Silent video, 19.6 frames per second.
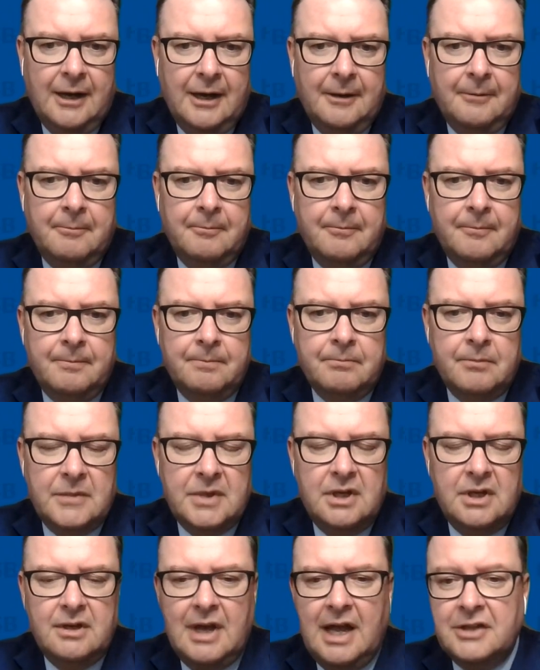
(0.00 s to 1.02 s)
um,
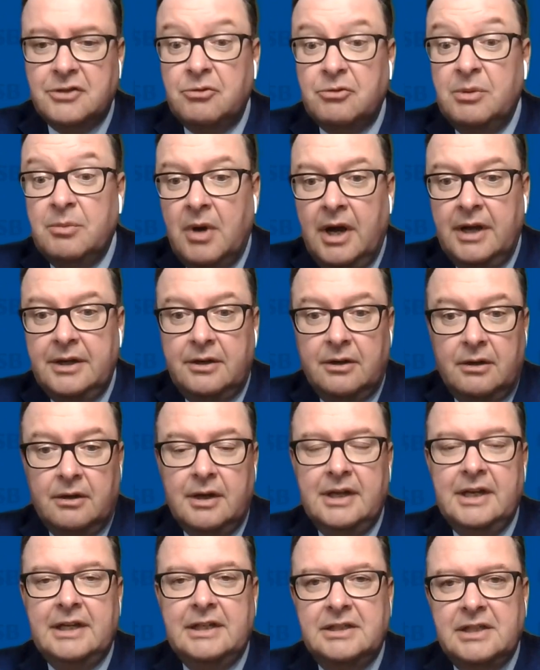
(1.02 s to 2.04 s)
as a
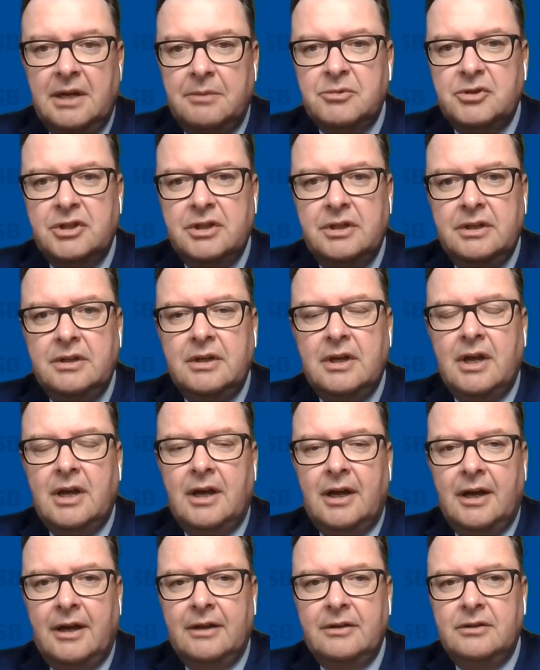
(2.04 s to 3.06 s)
reminder, an exemption
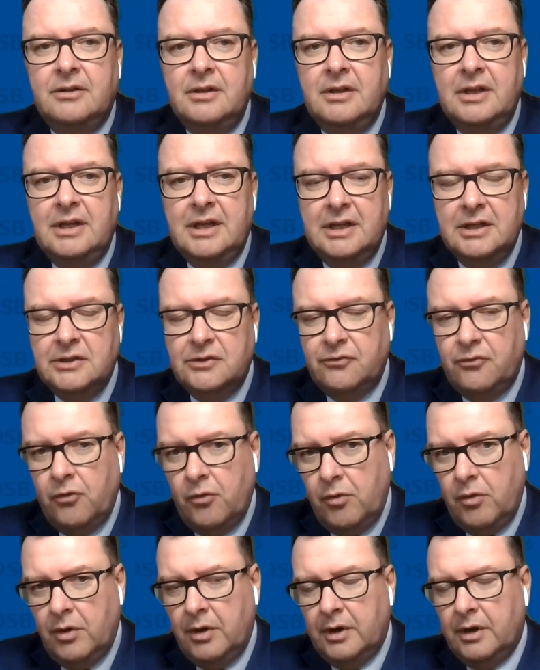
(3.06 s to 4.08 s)
uh, is
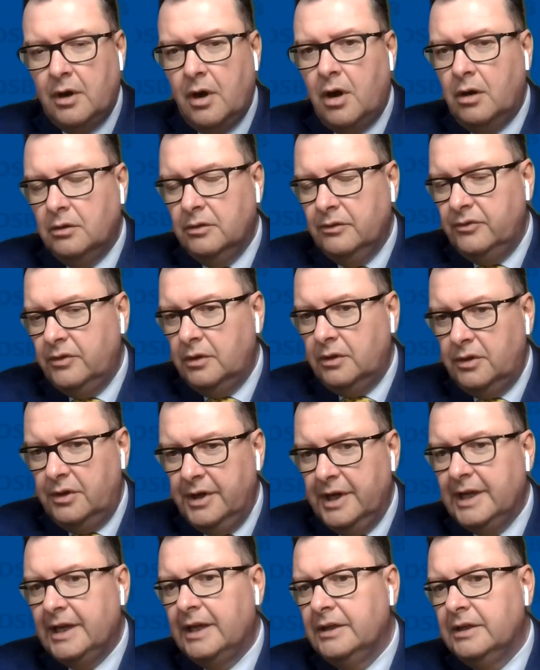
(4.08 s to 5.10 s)
for all of the
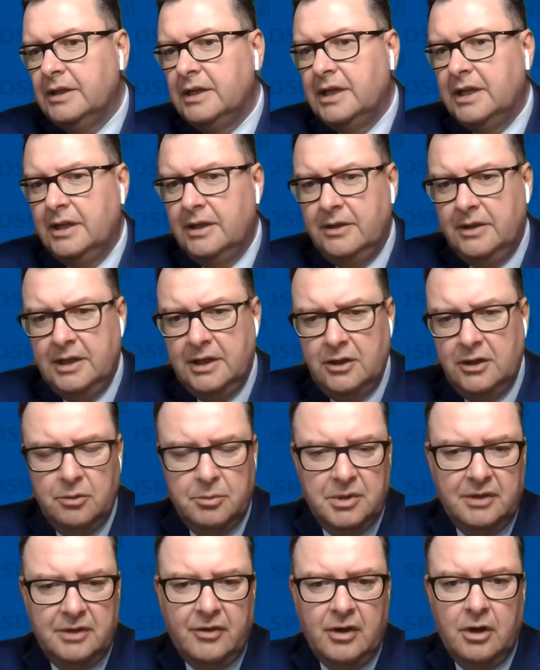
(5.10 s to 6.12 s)
learning in, in the
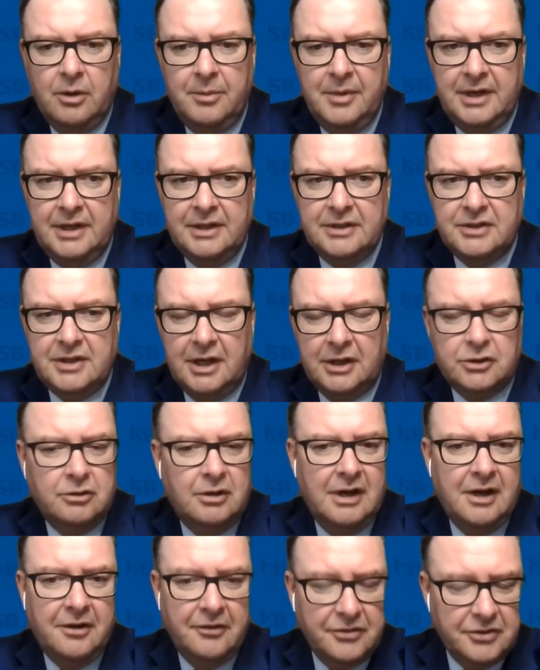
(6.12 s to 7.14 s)
human development and
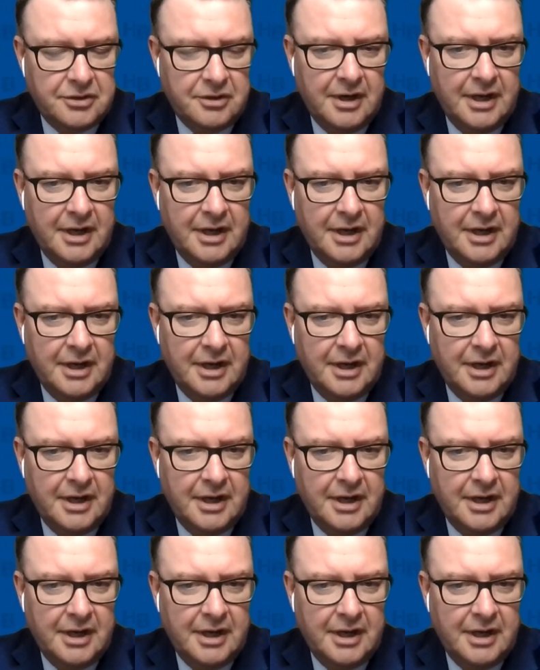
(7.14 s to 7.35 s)
sexual health